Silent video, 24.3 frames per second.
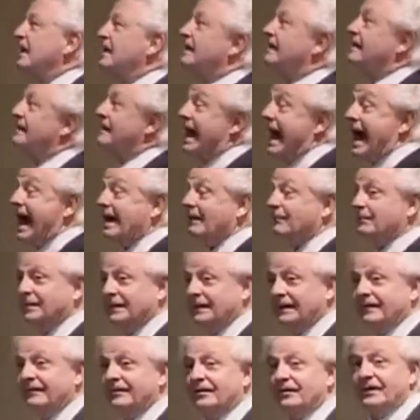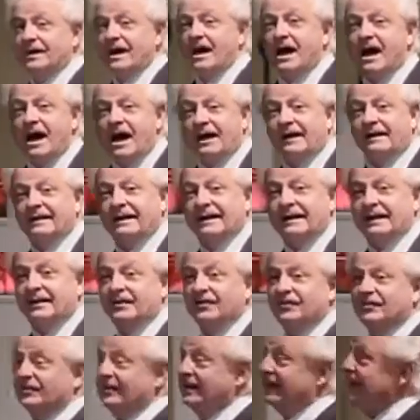That, believe it or not,
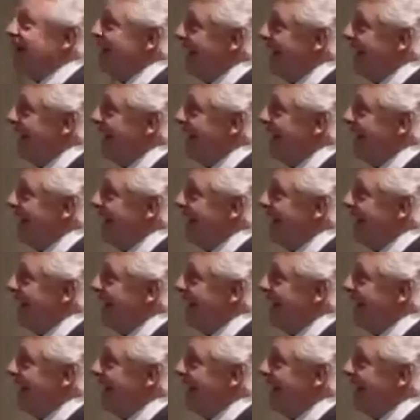is the